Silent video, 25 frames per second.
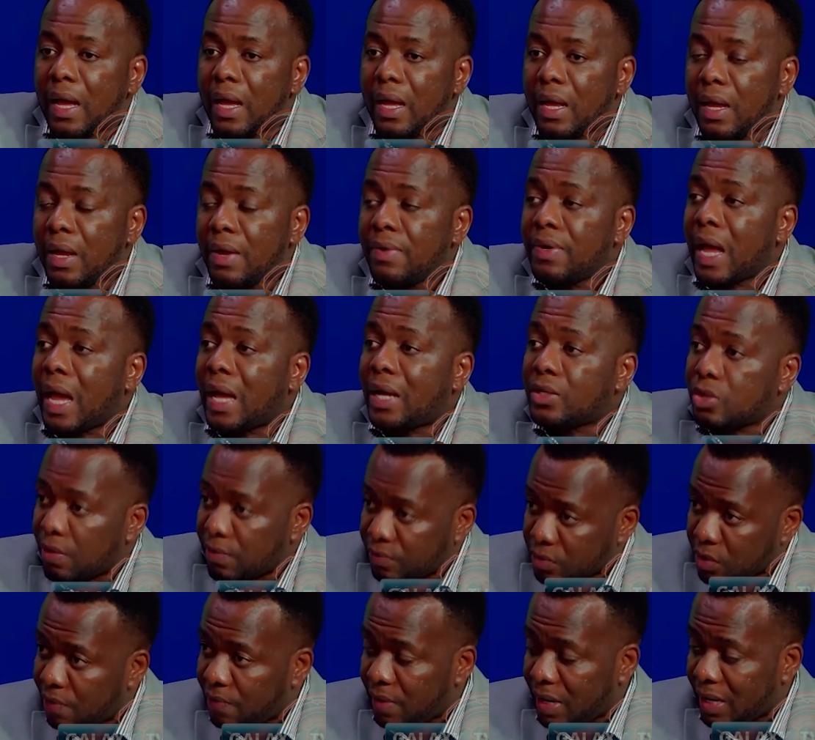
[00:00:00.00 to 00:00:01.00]
areas of
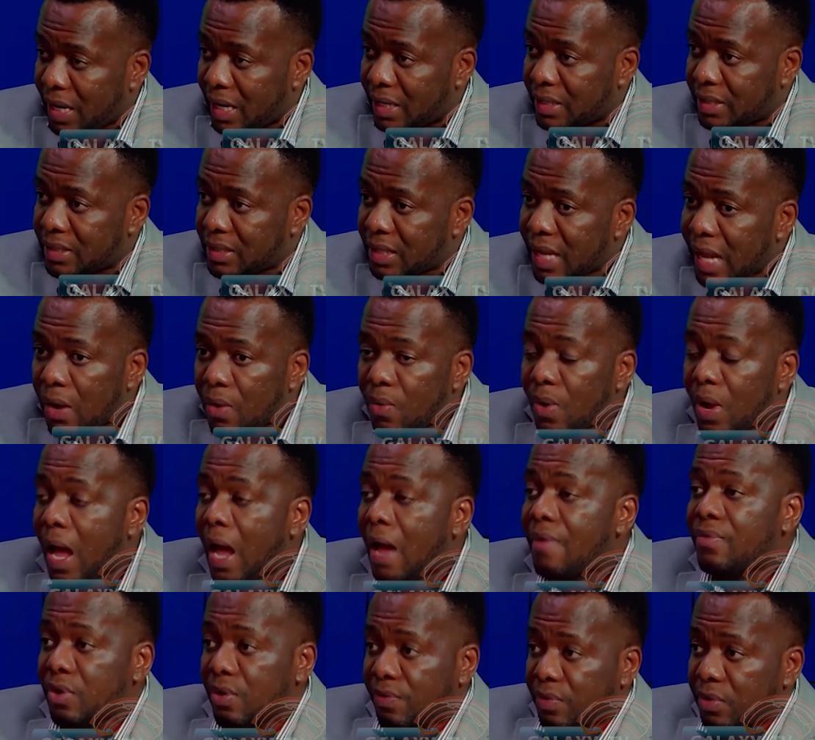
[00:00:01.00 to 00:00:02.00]
governance. Like we
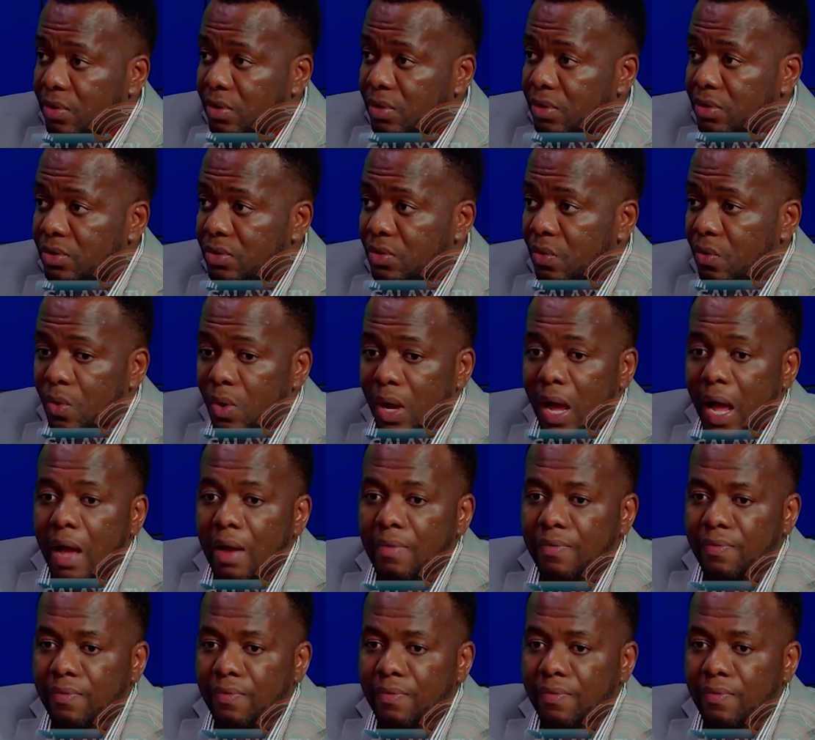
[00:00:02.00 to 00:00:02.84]
have governors, we have